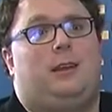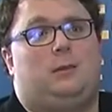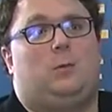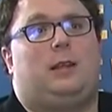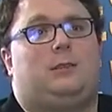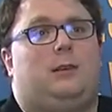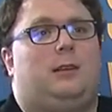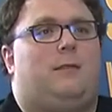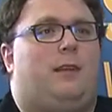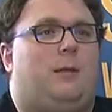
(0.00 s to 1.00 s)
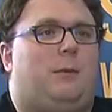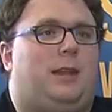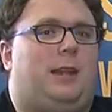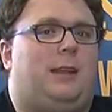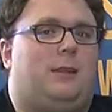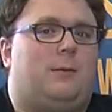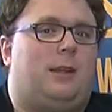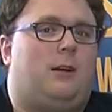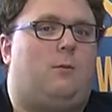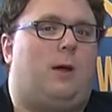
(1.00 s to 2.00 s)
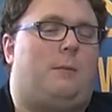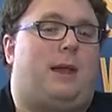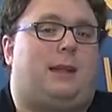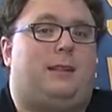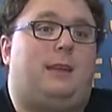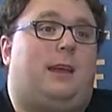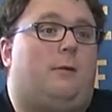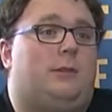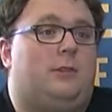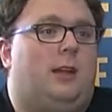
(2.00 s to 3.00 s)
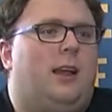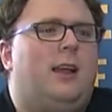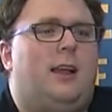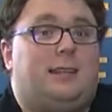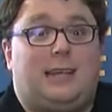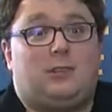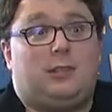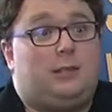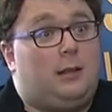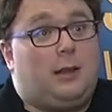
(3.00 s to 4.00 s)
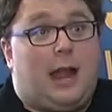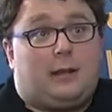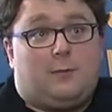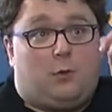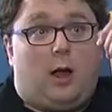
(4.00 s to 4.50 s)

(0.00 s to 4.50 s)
is what I started developing in, way back in the day, which it's actually still an active